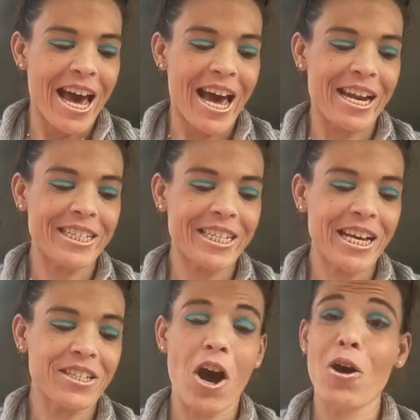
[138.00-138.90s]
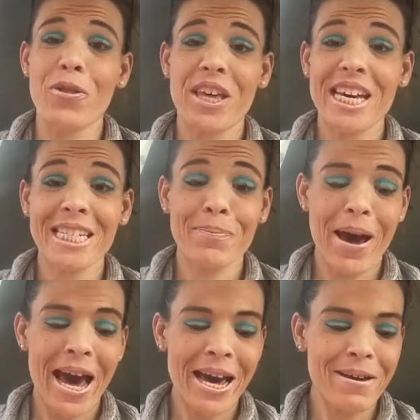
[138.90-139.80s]
And it says, oh, these
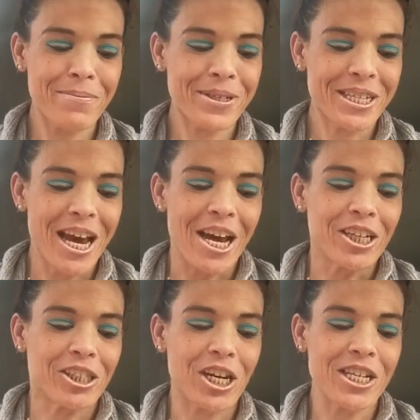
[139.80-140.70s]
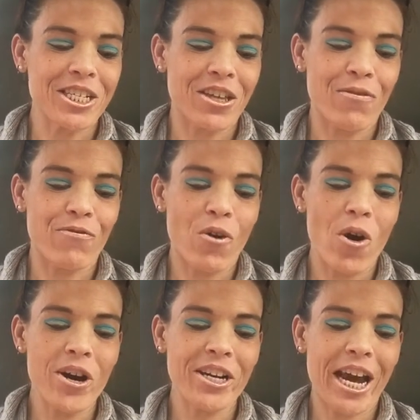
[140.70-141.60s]
babes, just the
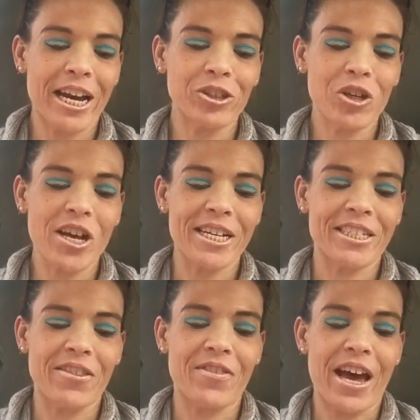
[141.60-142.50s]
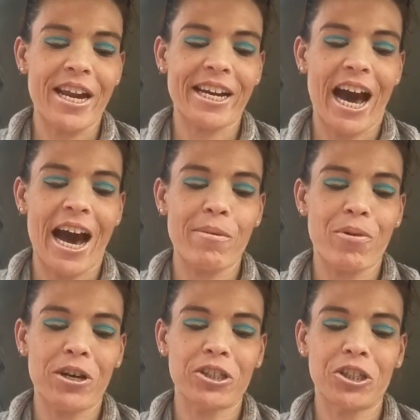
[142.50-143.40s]
four natural and synthetic eye
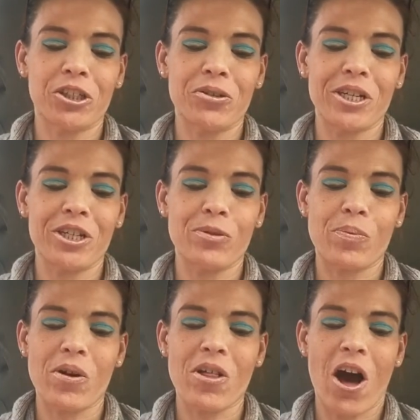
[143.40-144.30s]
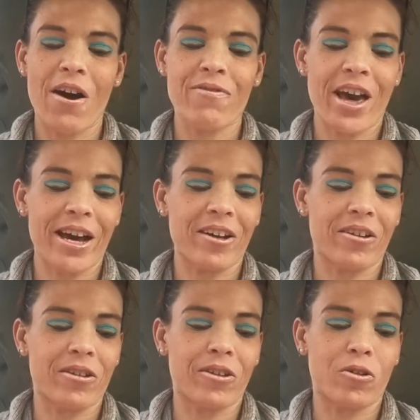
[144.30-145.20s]
brushes you need to pull off that
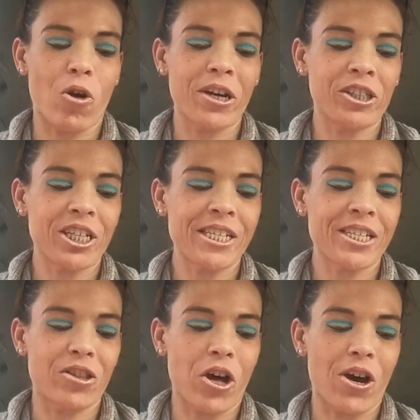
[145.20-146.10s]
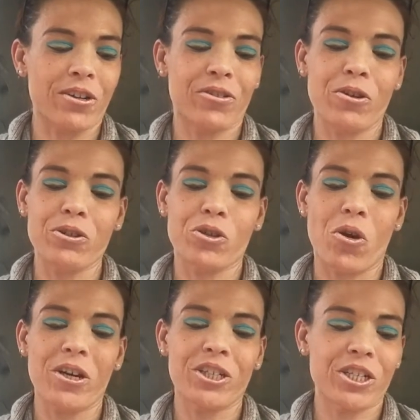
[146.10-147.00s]
gorgeous look, those
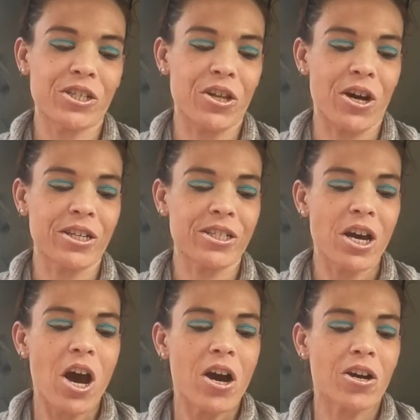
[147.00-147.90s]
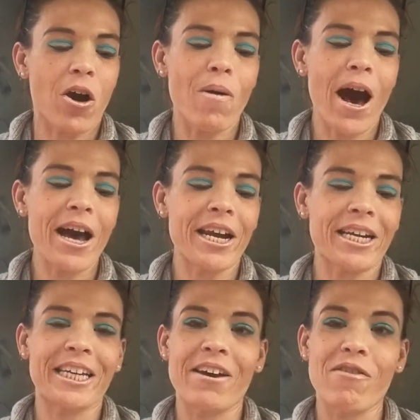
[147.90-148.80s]
gorgeous looks. Go on
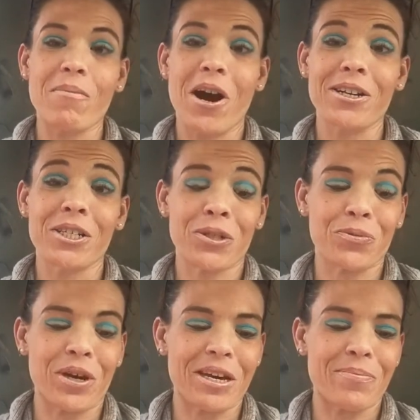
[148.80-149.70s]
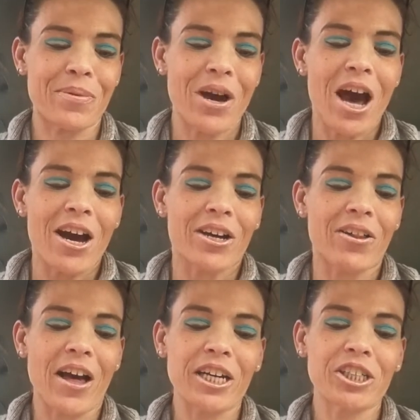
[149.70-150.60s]
and give them a sweep.
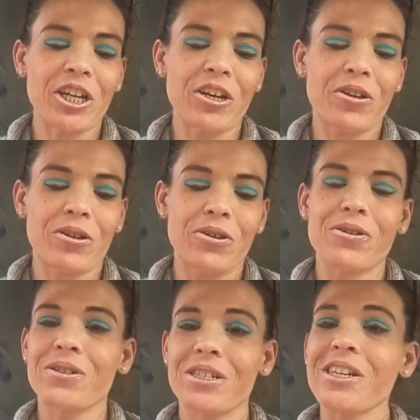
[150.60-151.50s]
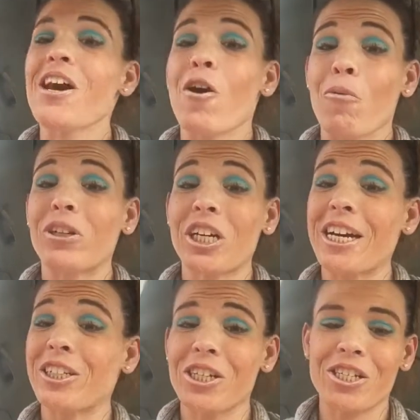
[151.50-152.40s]
Collection includes, which
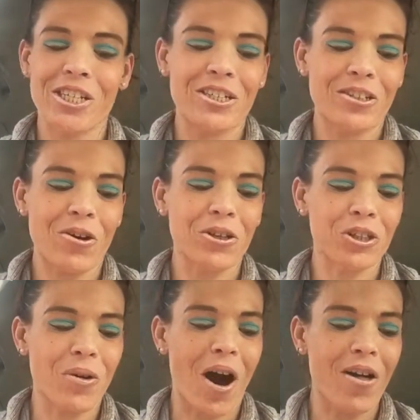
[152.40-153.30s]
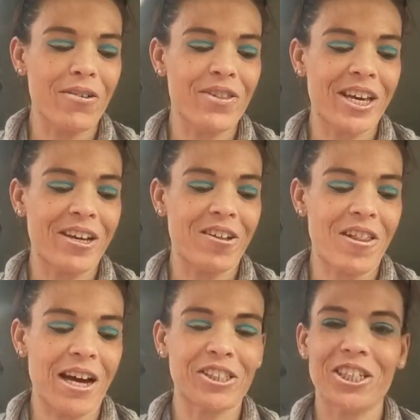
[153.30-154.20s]
I just told you all of the
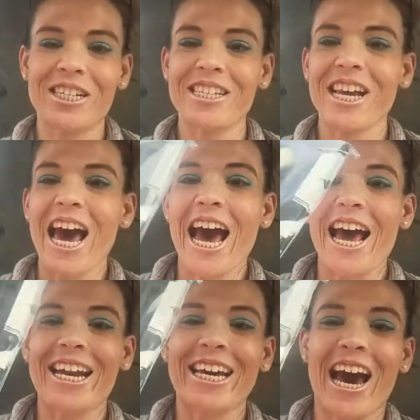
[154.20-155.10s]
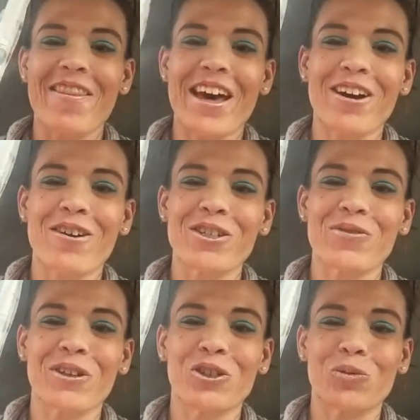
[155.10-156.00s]
collections, and again, that goes
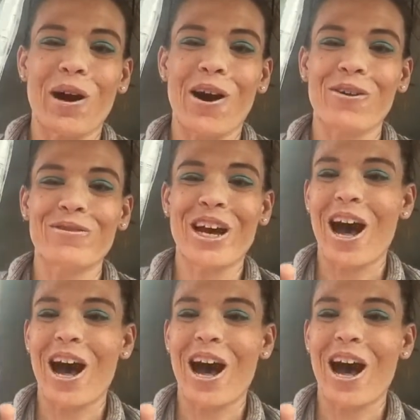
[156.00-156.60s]
for $12.